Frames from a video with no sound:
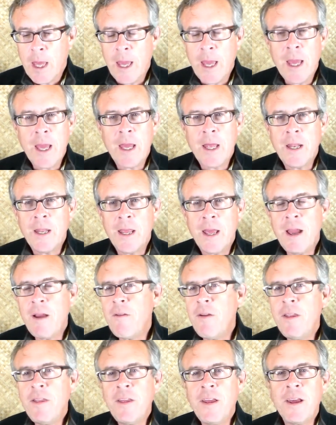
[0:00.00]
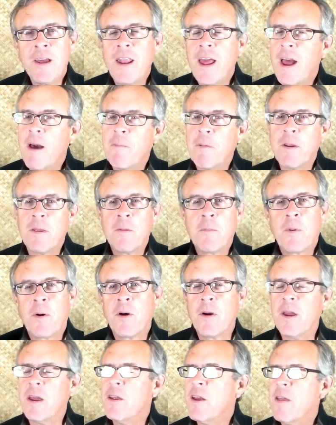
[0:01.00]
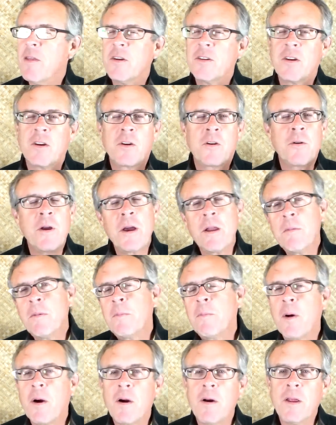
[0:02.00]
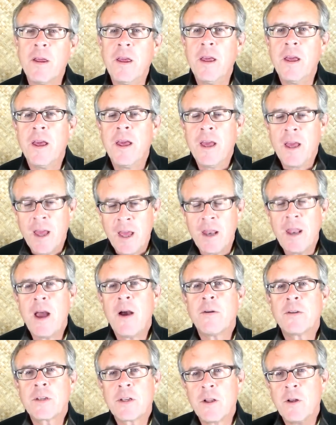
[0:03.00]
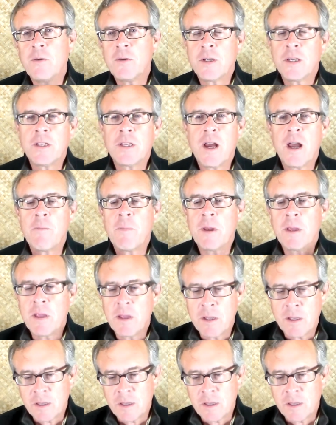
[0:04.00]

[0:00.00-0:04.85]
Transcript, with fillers: and everything that happened in the party, you had this incredible party, and now it's closing time,